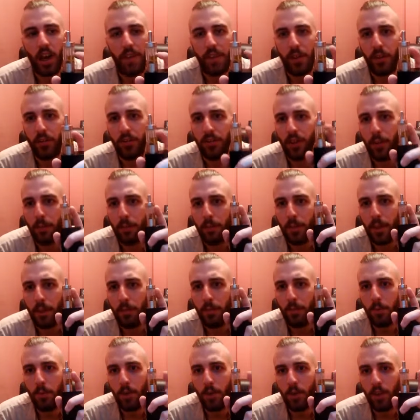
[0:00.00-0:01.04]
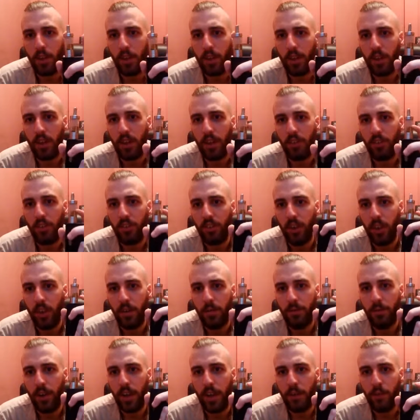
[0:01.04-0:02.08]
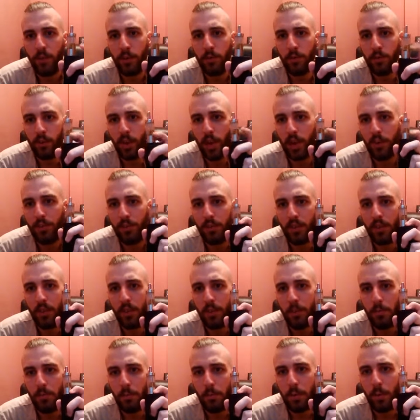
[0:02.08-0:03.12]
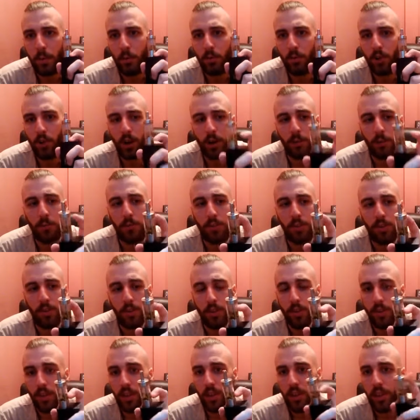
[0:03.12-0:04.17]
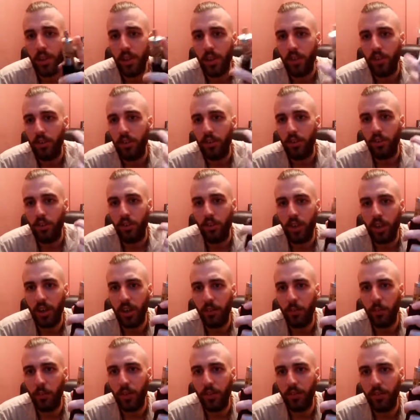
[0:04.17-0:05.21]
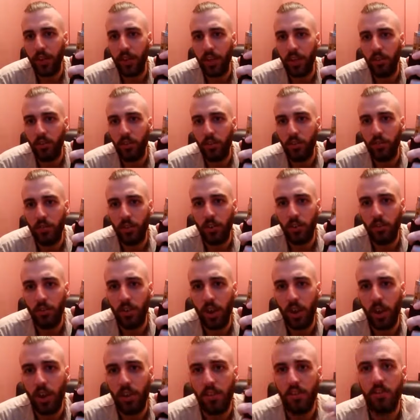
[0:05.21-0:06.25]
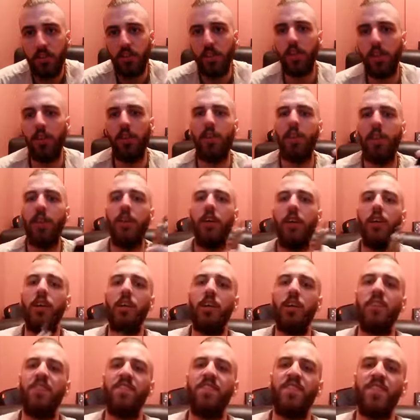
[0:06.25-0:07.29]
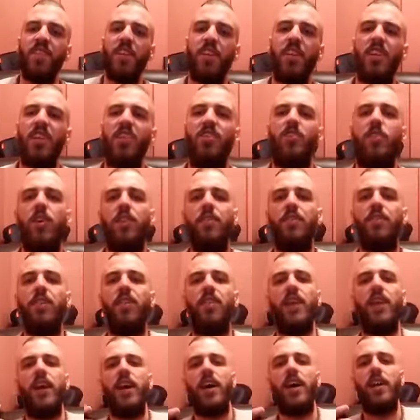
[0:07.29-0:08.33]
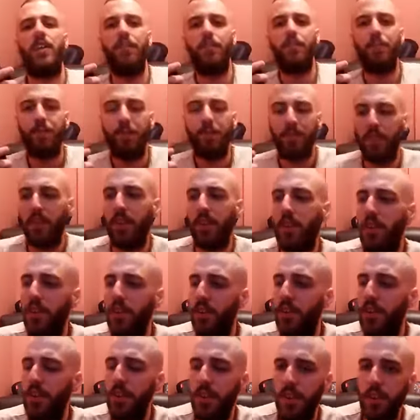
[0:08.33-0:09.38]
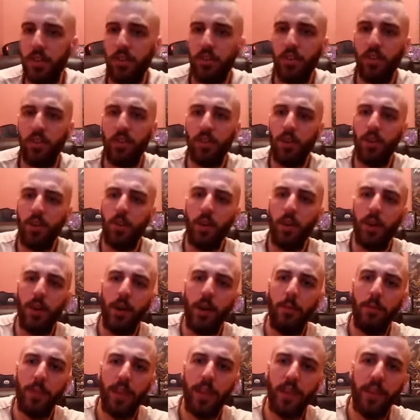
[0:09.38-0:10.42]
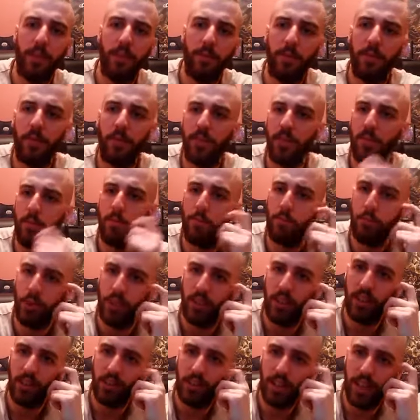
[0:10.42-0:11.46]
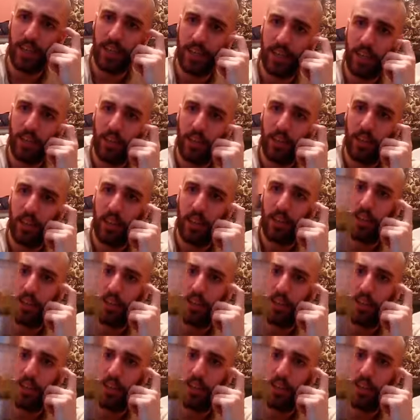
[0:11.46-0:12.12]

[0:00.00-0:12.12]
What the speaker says: I know some people like a dessert flavour for after meal times, so you could have one tank just for desserts. So other than that, it's just a quick update. Brilliant tank.